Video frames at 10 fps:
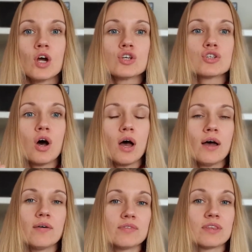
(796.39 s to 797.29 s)
So
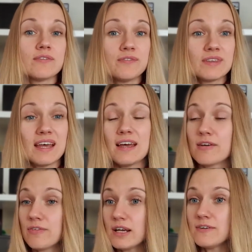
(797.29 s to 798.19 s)
the
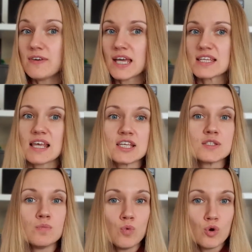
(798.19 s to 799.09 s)
funny thing is,
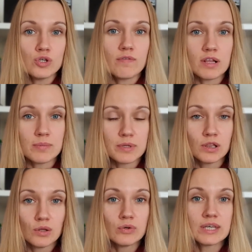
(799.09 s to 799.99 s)
as more you will be
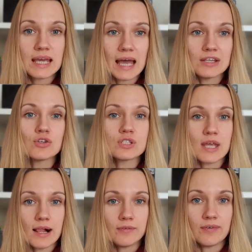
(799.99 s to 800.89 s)
looking at
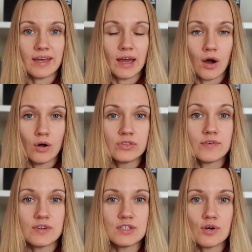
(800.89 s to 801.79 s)
yourself on the
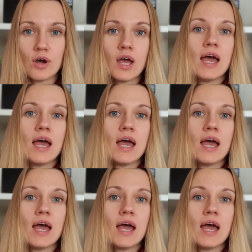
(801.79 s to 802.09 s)
video,